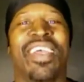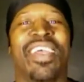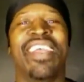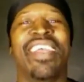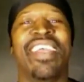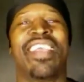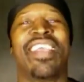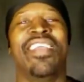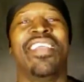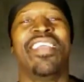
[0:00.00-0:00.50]

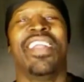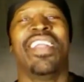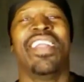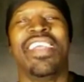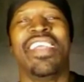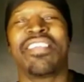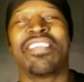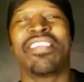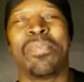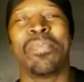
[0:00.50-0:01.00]

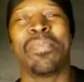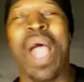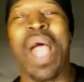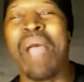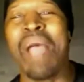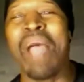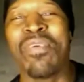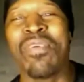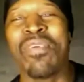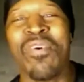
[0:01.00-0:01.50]
It's a
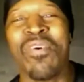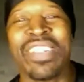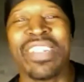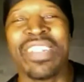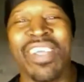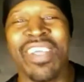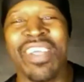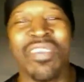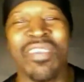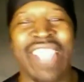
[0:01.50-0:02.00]
problem
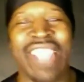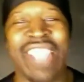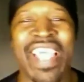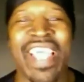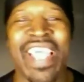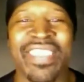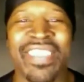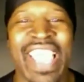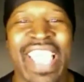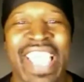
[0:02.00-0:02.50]
going on
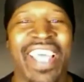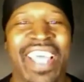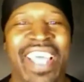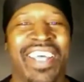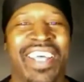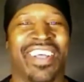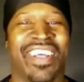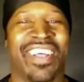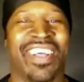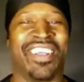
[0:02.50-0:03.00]

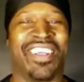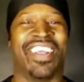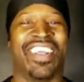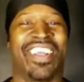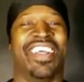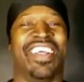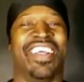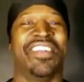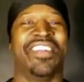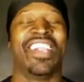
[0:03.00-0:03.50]
downtown.
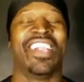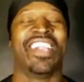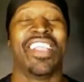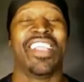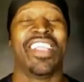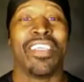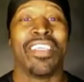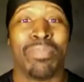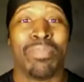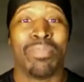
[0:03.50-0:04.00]

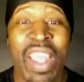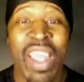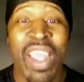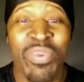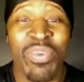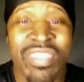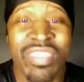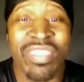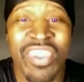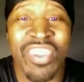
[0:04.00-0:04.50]

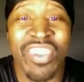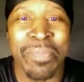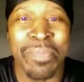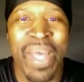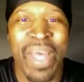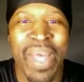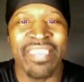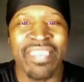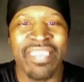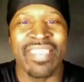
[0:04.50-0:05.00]
Brother was on the
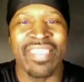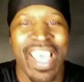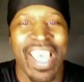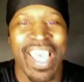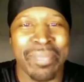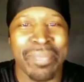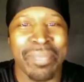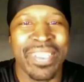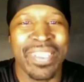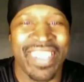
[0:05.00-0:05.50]
bus
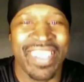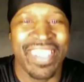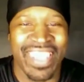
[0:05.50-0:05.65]
stop.